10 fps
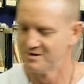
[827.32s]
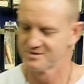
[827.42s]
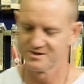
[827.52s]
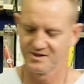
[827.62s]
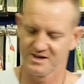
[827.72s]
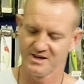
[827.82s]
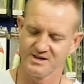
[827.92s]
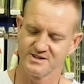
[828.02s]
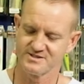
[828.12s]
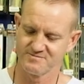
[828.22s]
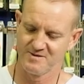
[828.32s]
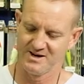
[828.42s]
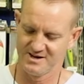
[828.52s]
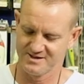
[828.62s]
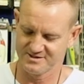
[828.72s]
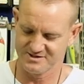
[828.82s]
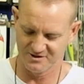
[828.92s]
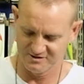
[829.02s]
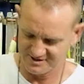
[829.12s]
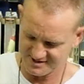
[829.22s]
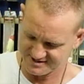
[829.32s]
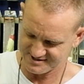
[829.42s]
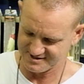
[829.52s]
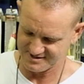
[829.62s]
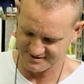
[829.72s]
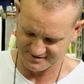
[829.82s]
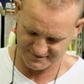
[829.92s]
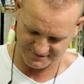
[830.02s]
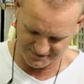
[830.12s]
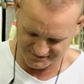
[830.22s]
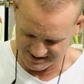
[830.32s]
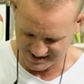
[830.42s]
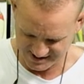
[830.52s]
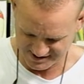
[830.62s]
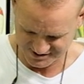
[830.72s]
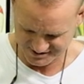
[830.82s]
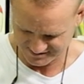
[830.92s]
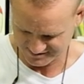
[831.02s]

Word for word: So there is my Saltist fifty H.